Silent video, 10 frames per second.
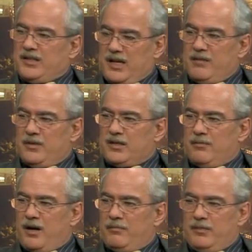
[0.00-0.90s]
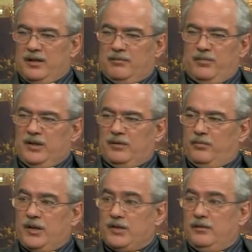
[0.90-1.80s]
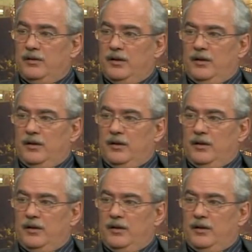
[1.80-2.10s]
statements about me not being in prison,